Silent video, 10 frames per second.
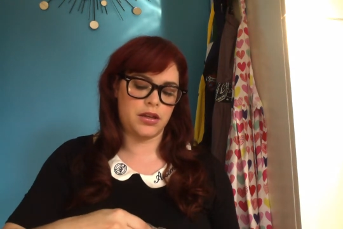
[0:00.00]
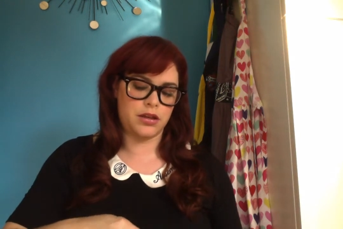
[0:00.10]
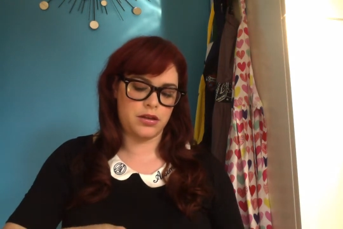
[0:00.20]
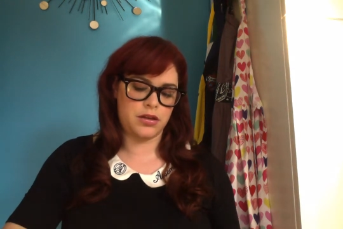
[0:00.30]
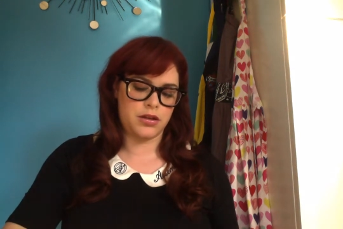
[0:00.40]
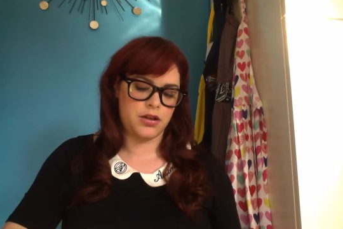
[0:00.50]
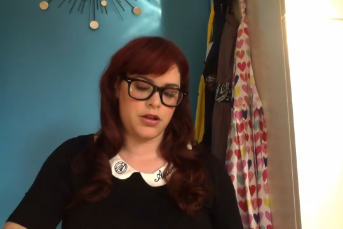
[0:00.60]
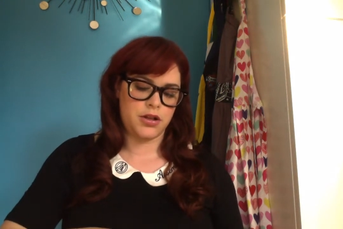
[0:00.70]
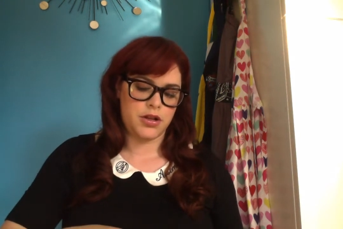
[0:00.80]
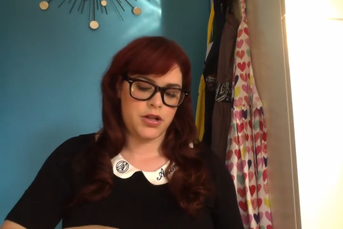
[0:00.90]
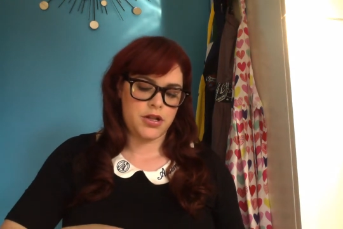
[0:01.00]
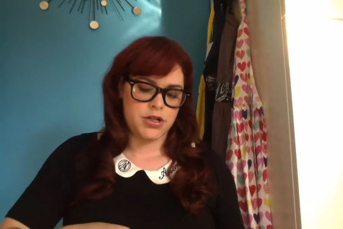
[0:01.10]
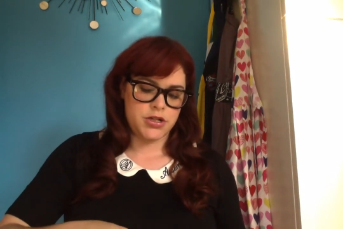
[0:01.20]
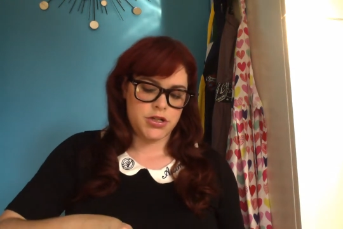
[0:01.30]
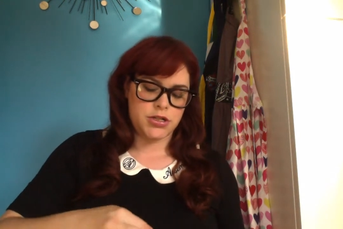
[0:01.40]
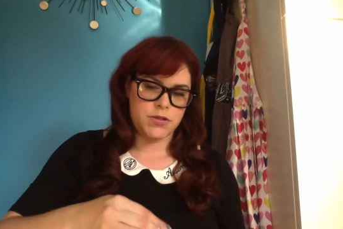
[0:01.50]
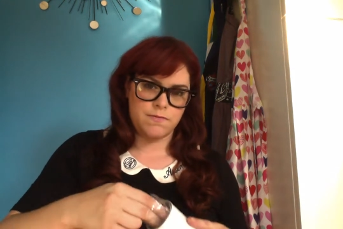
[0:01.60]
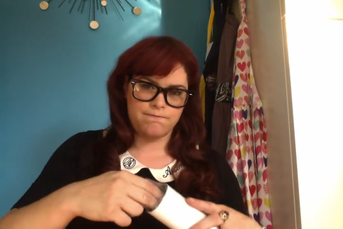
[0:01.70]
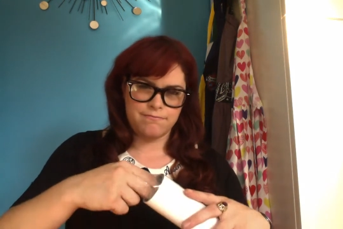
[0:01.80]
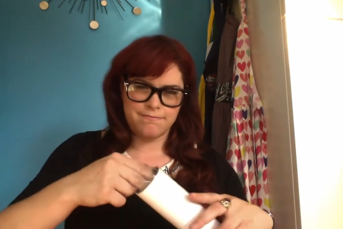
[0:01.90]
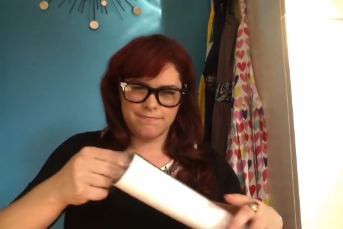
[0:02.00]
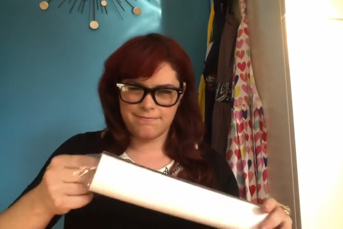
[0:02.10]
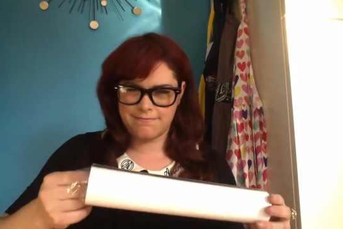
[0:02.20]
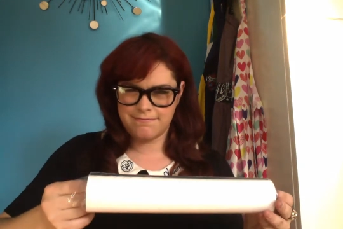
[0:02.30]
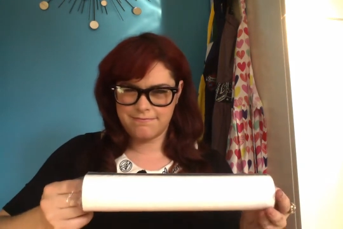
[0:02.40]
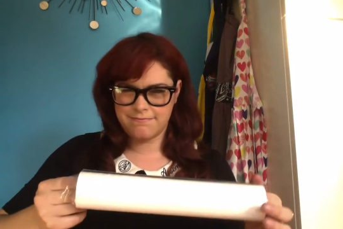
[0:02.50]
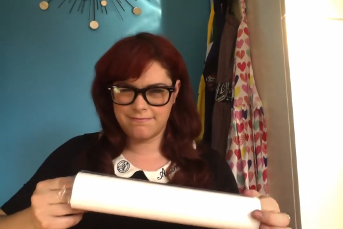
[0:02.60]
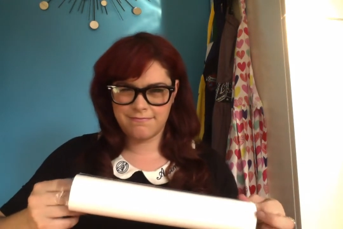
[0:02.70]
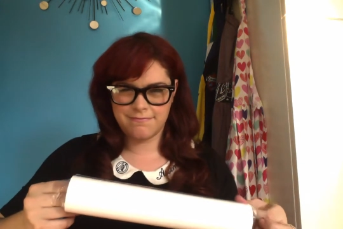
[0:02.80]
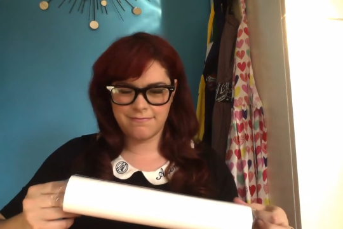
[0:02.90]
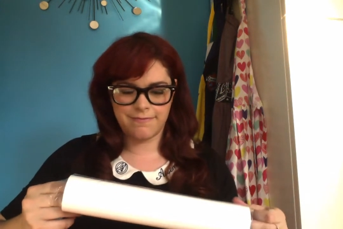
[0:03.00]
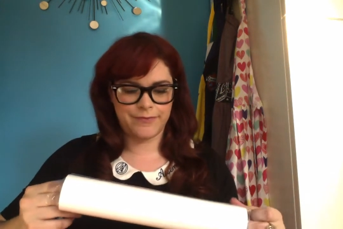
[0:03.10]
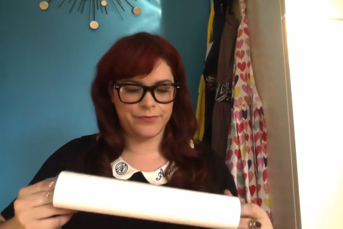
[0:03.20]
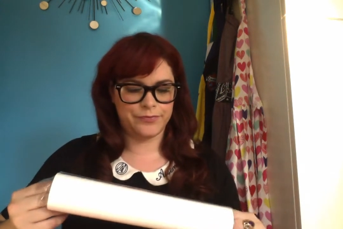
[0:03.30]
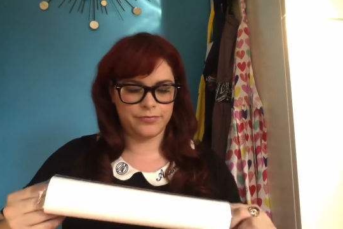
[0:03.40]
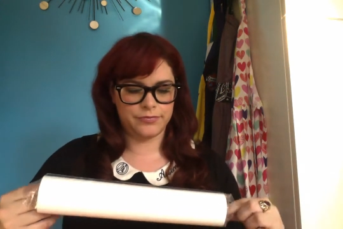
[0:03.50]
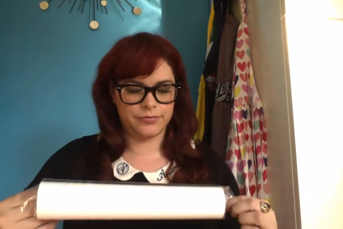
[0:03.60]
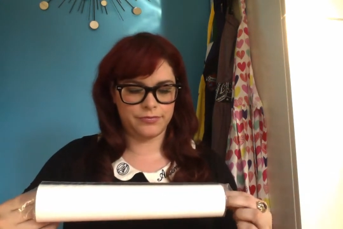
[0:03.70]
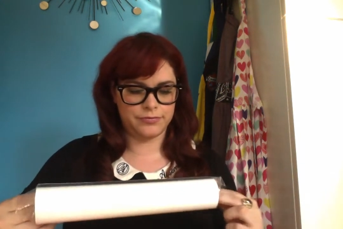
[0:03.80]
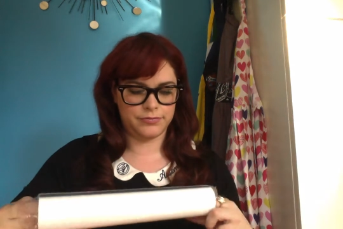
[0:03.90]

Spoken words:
No one is speaking in this clip.